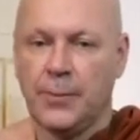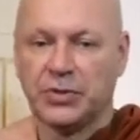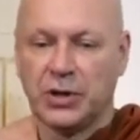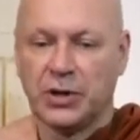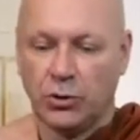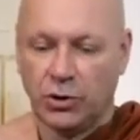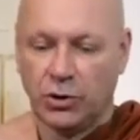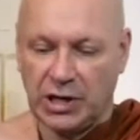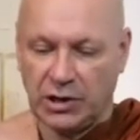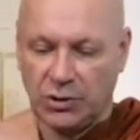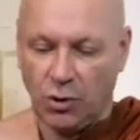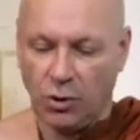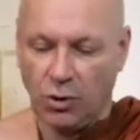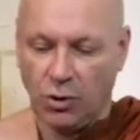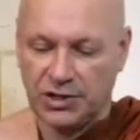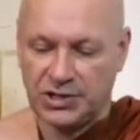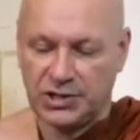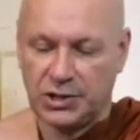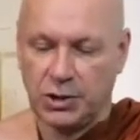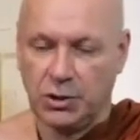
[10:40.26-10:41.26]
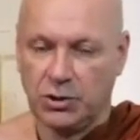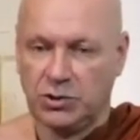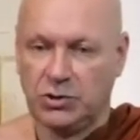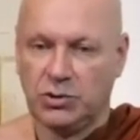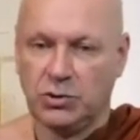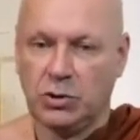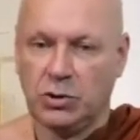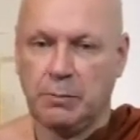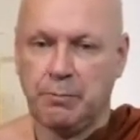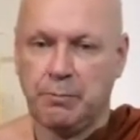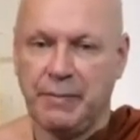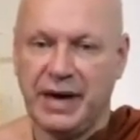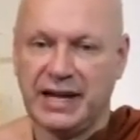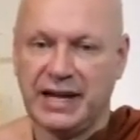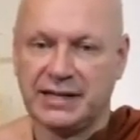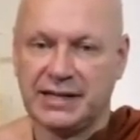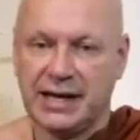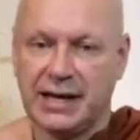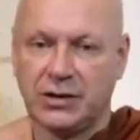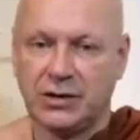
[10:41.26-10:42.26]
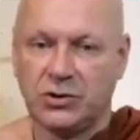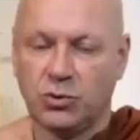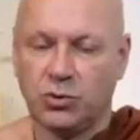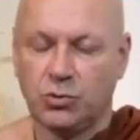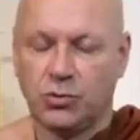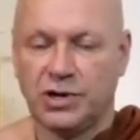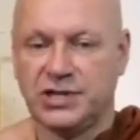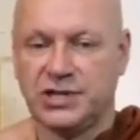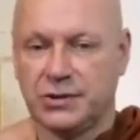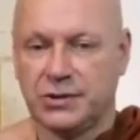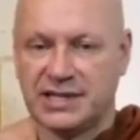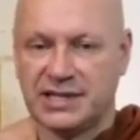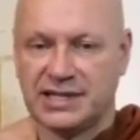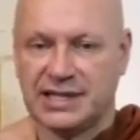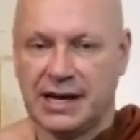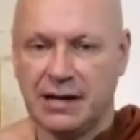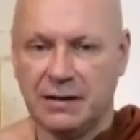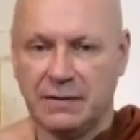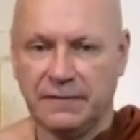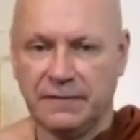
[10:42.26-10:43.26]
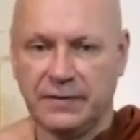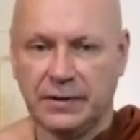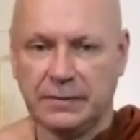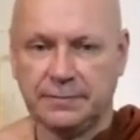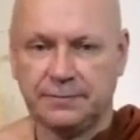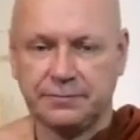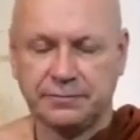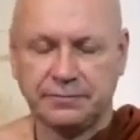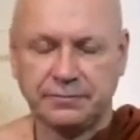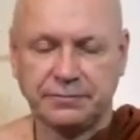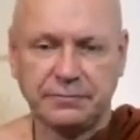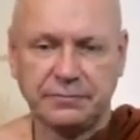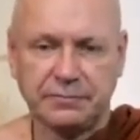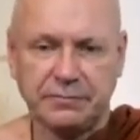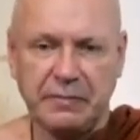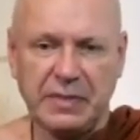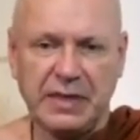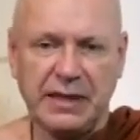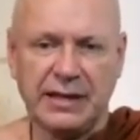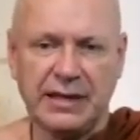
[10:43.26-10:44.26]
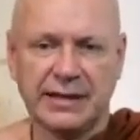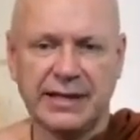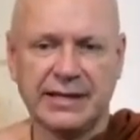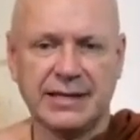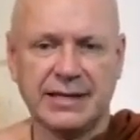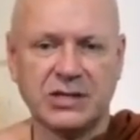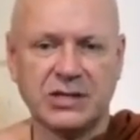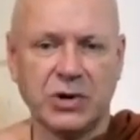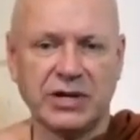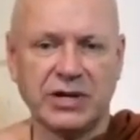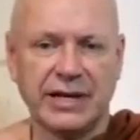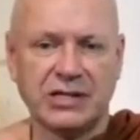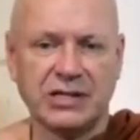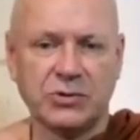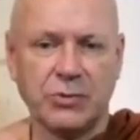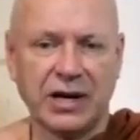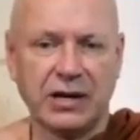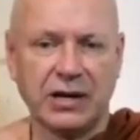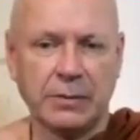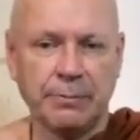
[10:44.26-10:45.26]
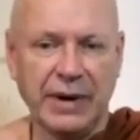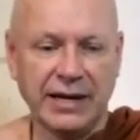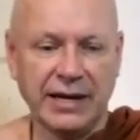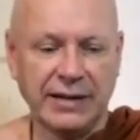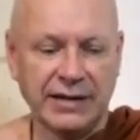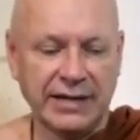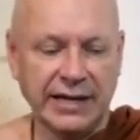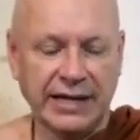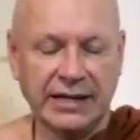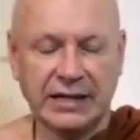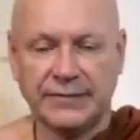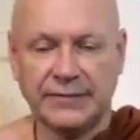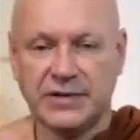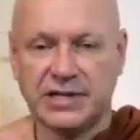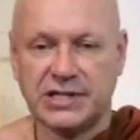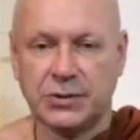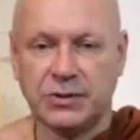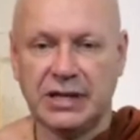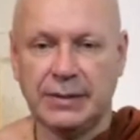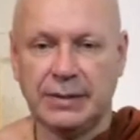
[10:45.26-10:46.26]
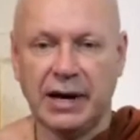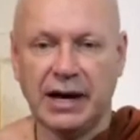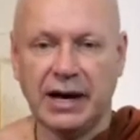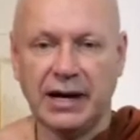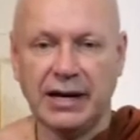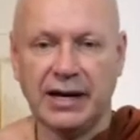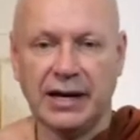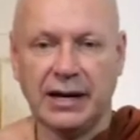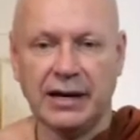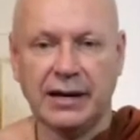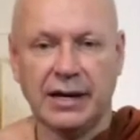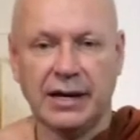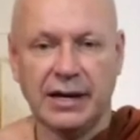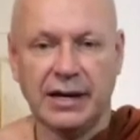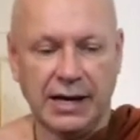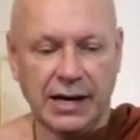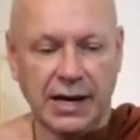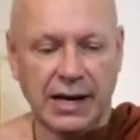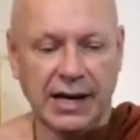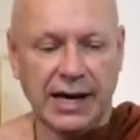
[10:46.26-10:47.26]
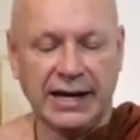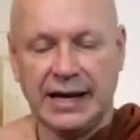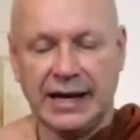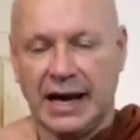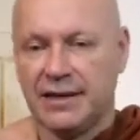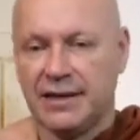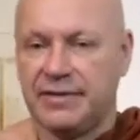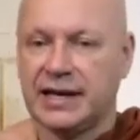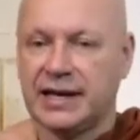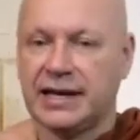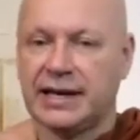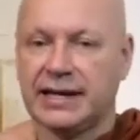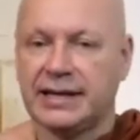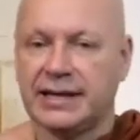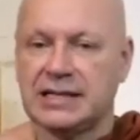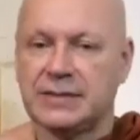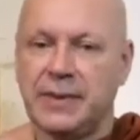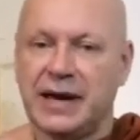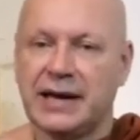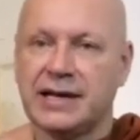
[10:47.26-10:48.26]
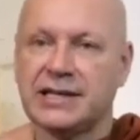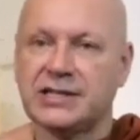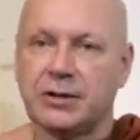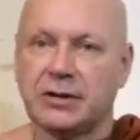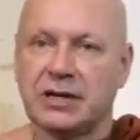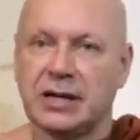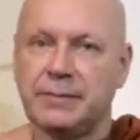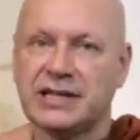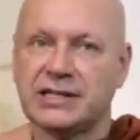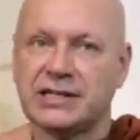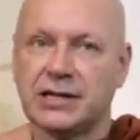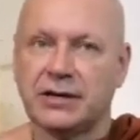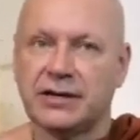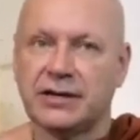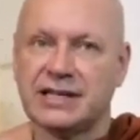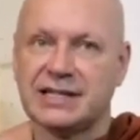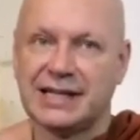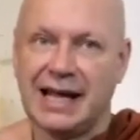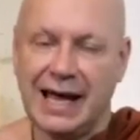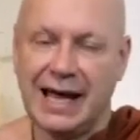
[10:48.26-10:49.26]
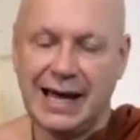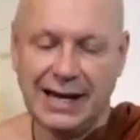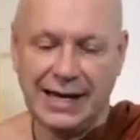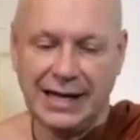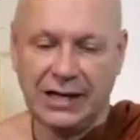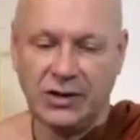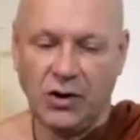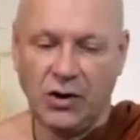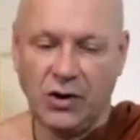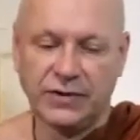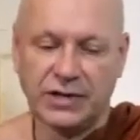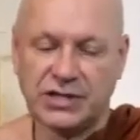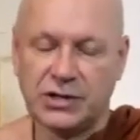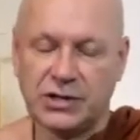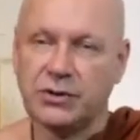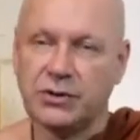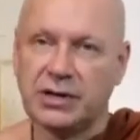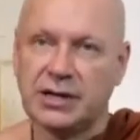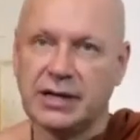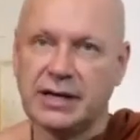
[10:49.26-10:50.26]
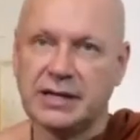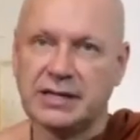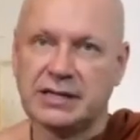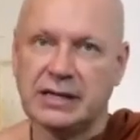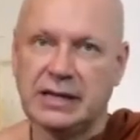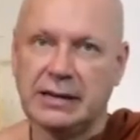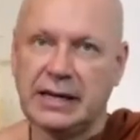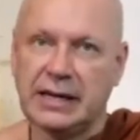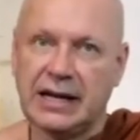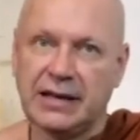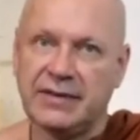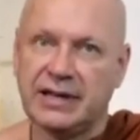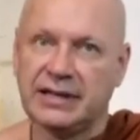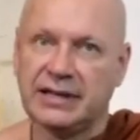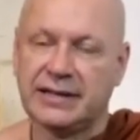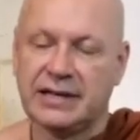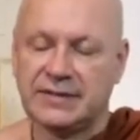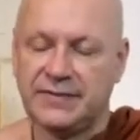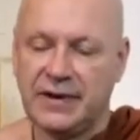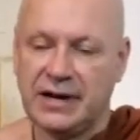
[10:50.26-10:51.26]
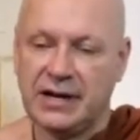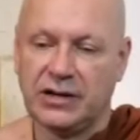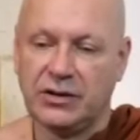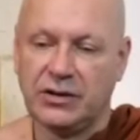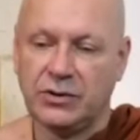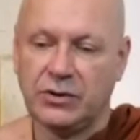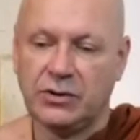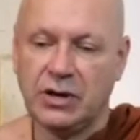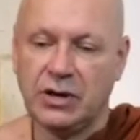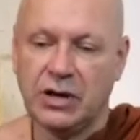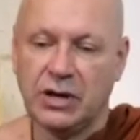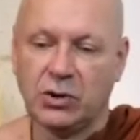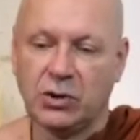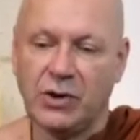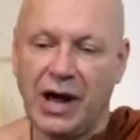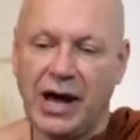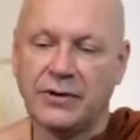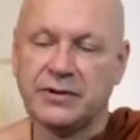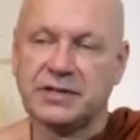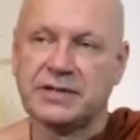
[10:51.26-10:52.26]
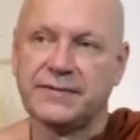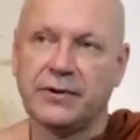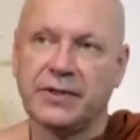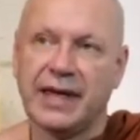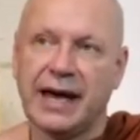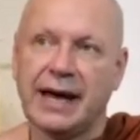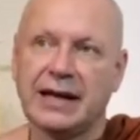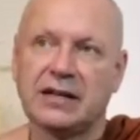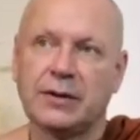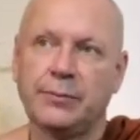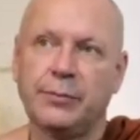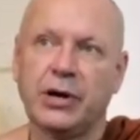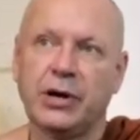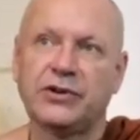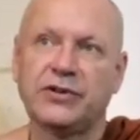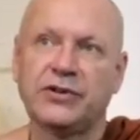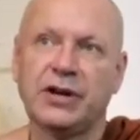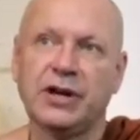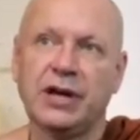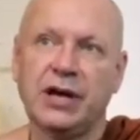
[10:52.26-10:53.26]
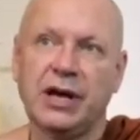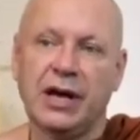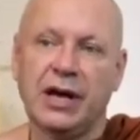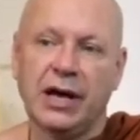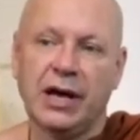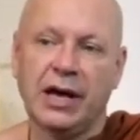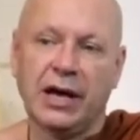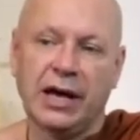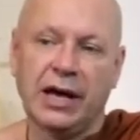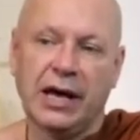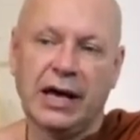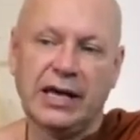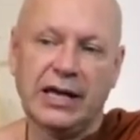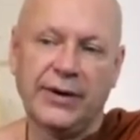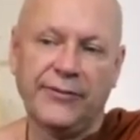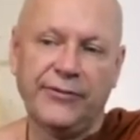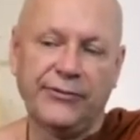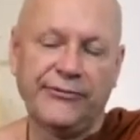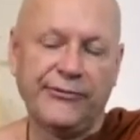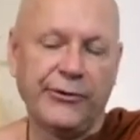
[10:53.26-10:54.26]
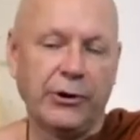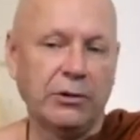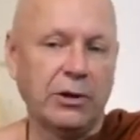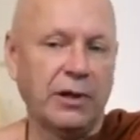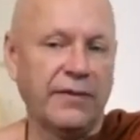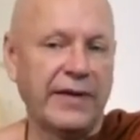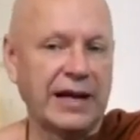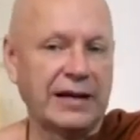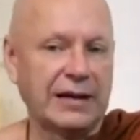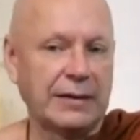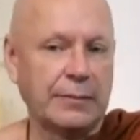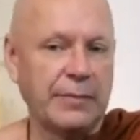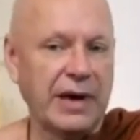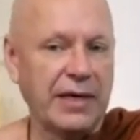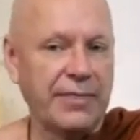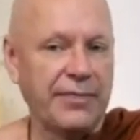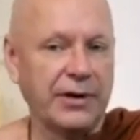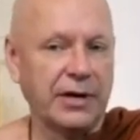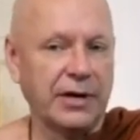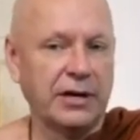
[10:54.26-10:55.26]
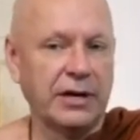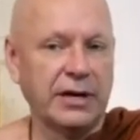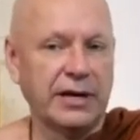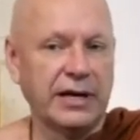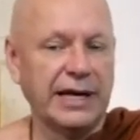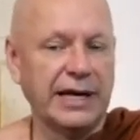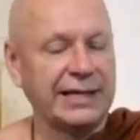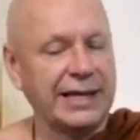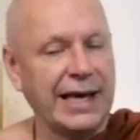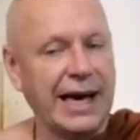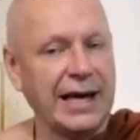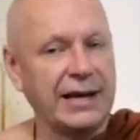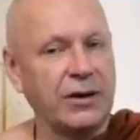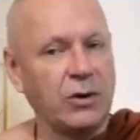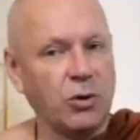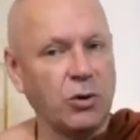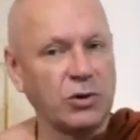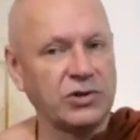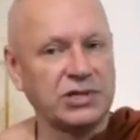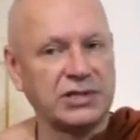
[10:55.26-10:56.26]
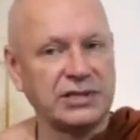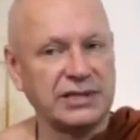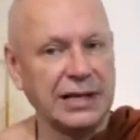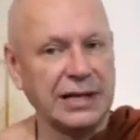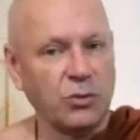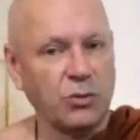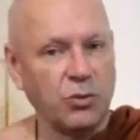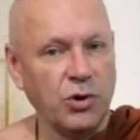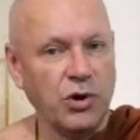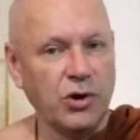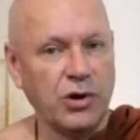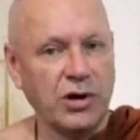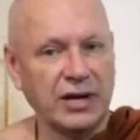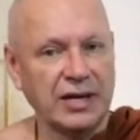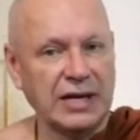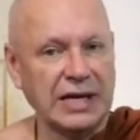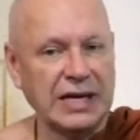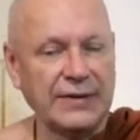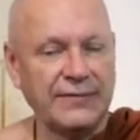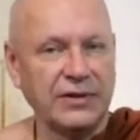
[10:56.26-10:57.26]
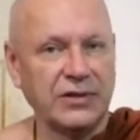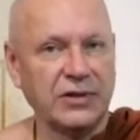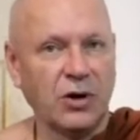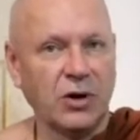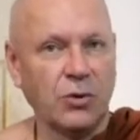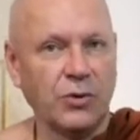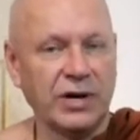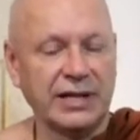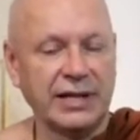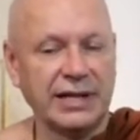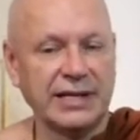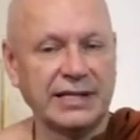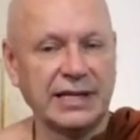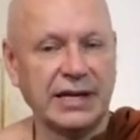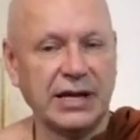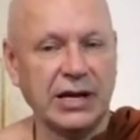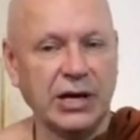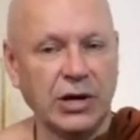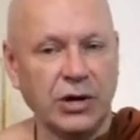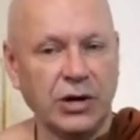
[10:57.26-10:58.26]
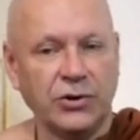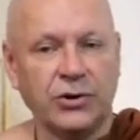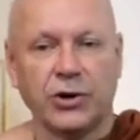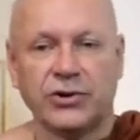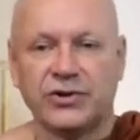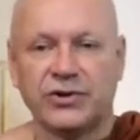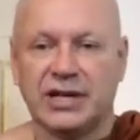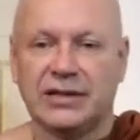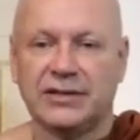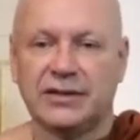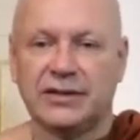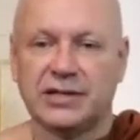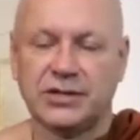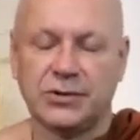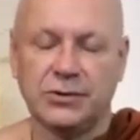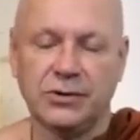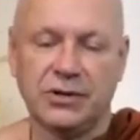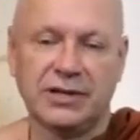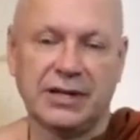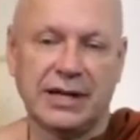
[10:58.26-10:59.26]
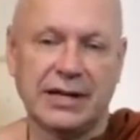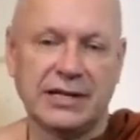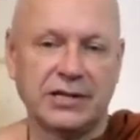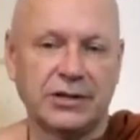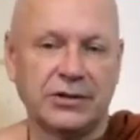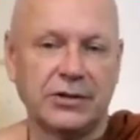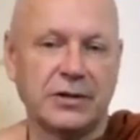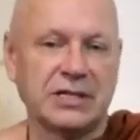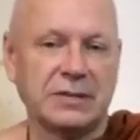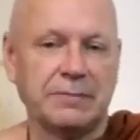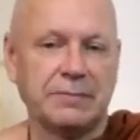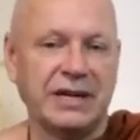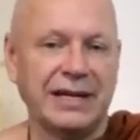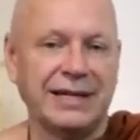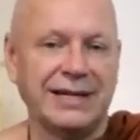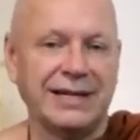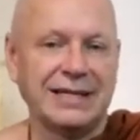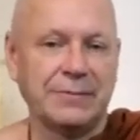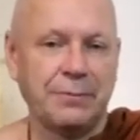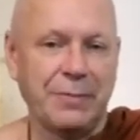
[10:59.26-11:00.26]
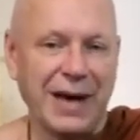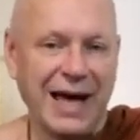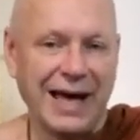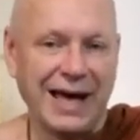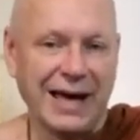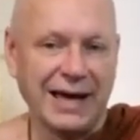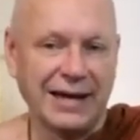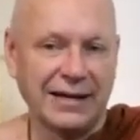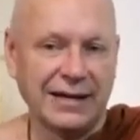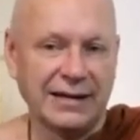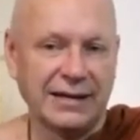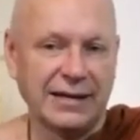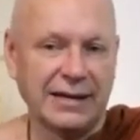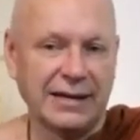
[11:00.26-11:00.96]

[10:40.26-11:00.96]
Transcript: You can also do metta towards yourself. This is what is recommended in the Visuddhimagga, and I think it is based on a misunderstanding of the suttas, and I think there's very good grounds for that. But if you follow that method, it can all still work, even though it is not in the suttas, doesn't mean it is bad.